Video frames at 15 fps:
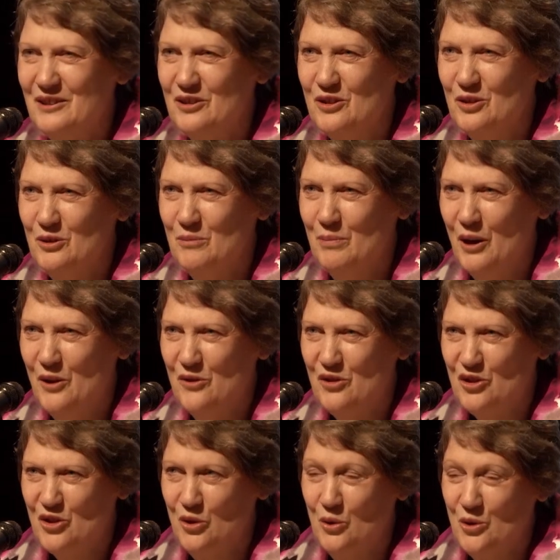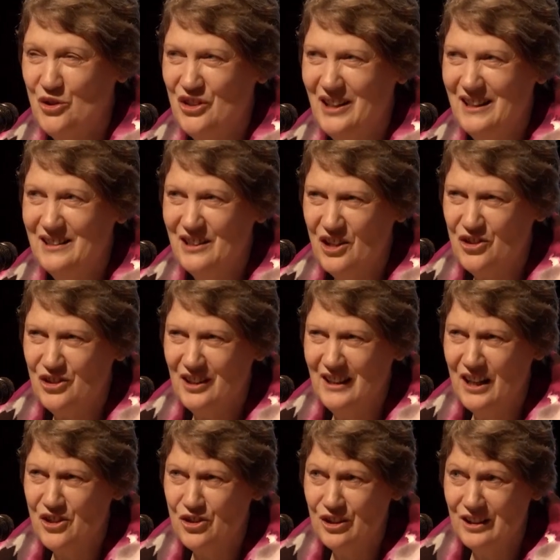to both source and
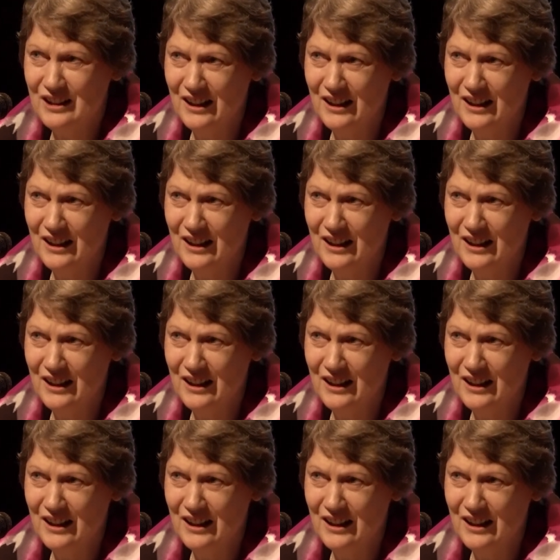destination